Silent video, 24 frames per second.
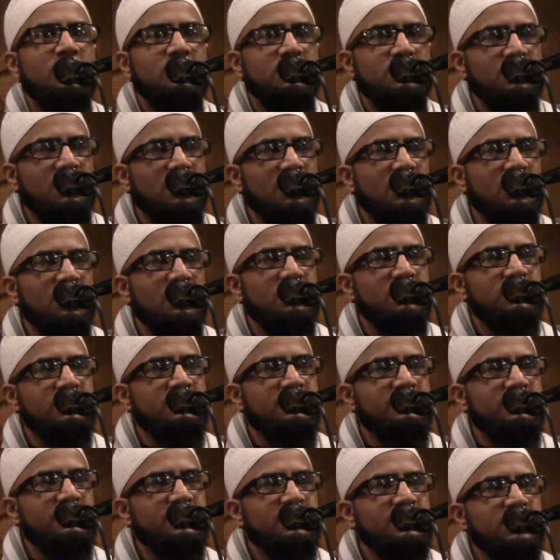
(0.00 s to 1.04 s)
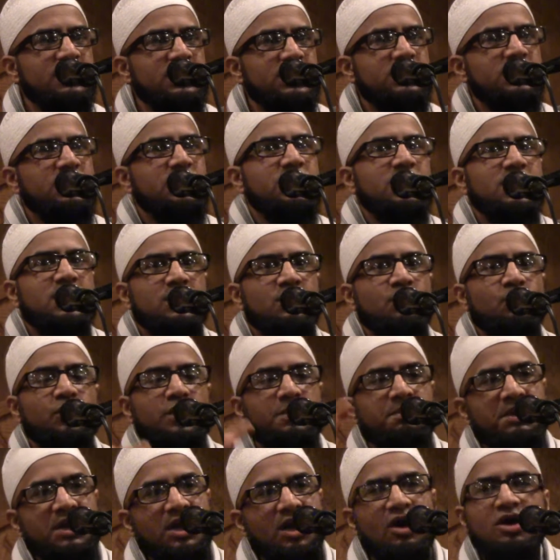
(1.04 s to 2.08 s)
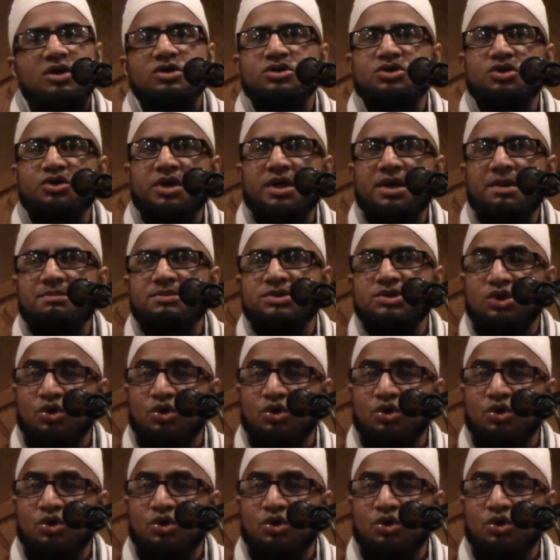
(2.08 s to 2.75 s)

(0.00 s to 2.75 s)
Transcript: Allah. We belong to Him,